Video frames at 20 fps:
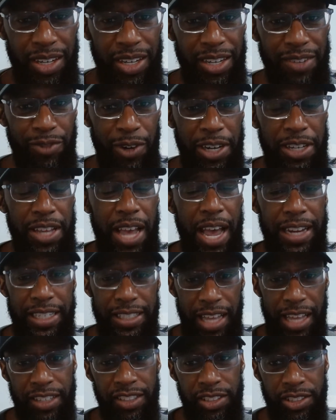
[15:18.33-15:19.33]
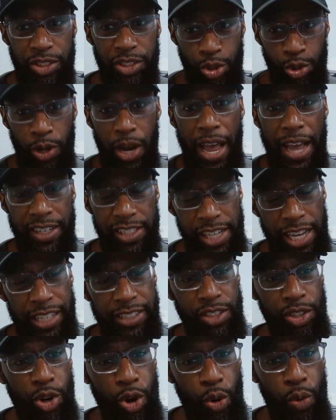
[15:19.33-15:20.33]
right? And it actually, so I actually have
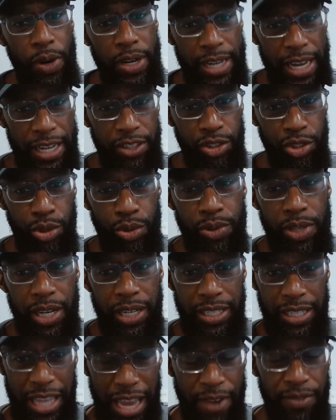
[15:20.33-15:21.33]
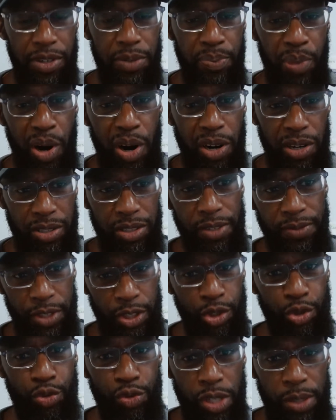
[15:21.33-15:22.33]
to go in and do that in every part of the
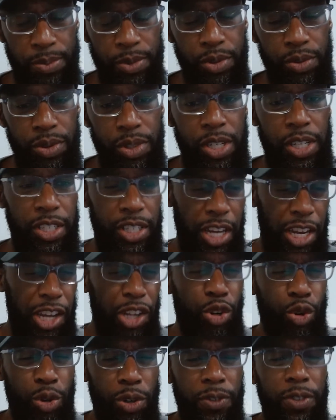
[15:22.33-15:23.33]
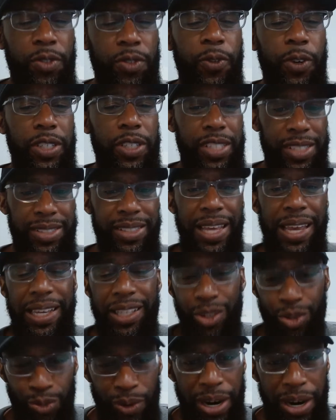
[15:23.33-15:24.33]
script in order for it to say
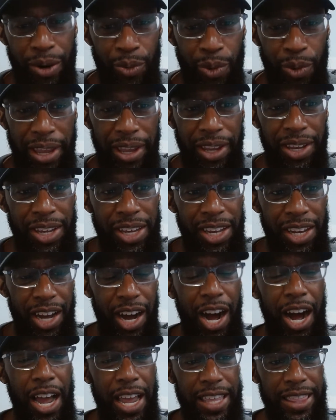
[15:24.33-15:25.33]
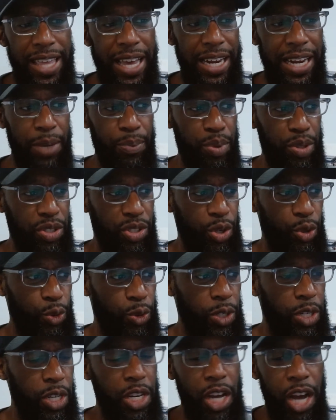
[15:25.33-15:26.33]
it the right way in that
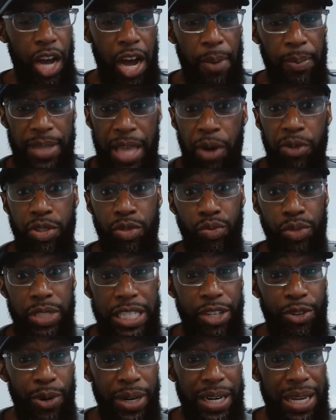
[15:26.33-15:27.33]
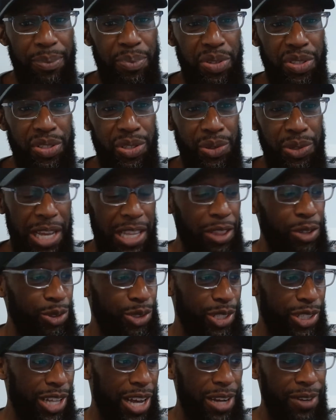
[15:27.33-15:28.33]
episode. But that was a really great episode. I
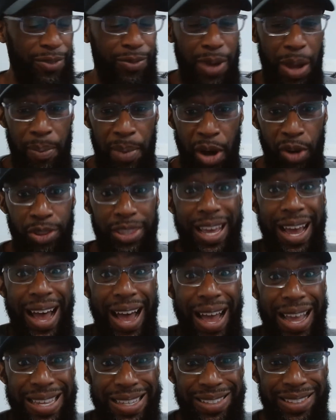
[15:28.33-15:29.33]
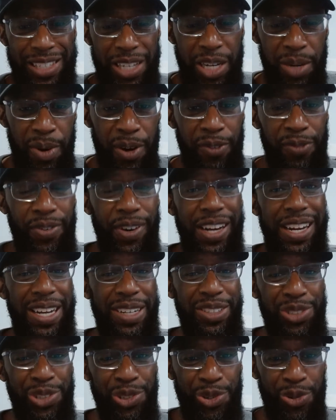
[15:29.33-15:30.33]
learned a lot about the heist and about
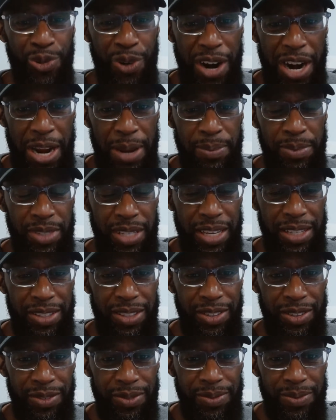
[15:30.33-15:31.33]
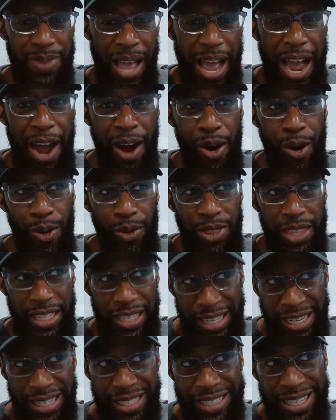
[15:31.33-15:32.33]
financial crimes and how the
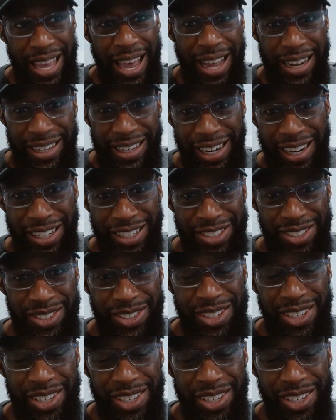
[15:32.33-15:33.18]
Kit Kat heist